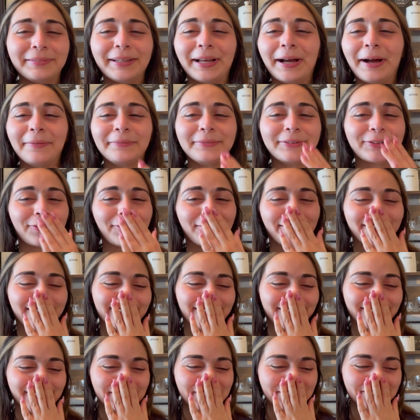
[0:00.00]
I'm sorry,
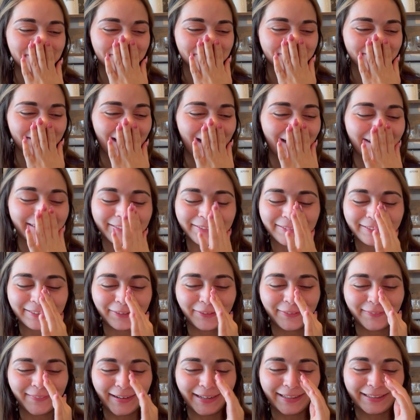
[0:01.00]
y'all. I don't
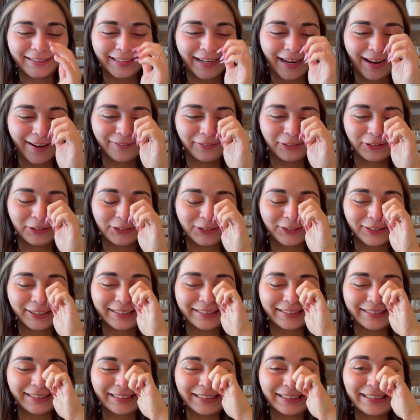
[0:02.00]
know if I could ever
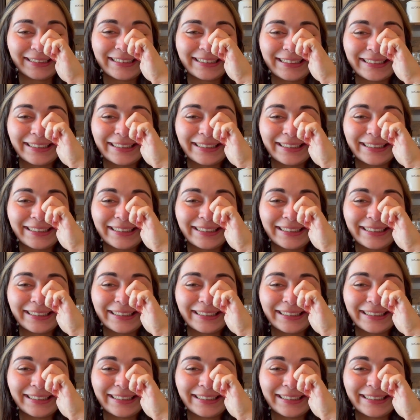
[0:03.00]
drink this